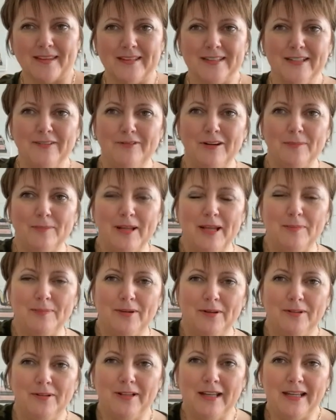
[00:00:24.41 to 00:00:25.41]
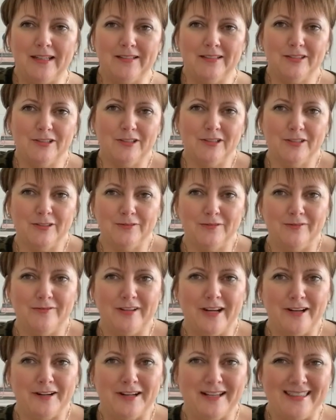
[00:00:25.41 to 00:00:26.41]
different people and to
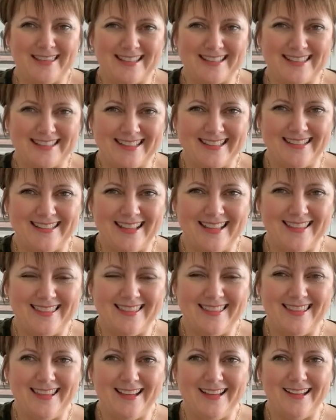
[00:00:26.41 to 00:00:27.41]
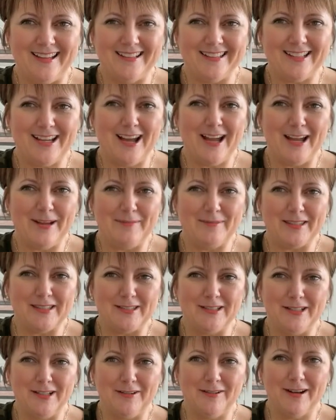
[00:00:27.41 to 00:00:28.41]
vary the times
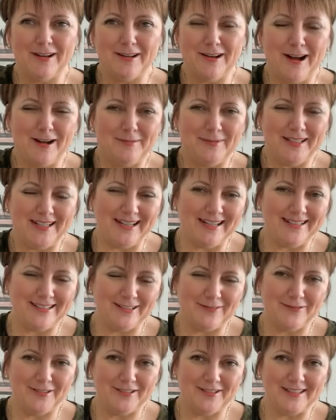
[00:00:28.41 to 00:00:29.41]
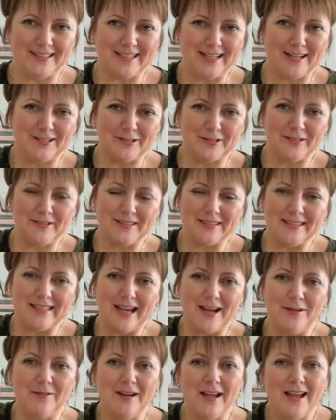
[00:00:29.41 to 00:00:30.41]
to accommodate different schedules. So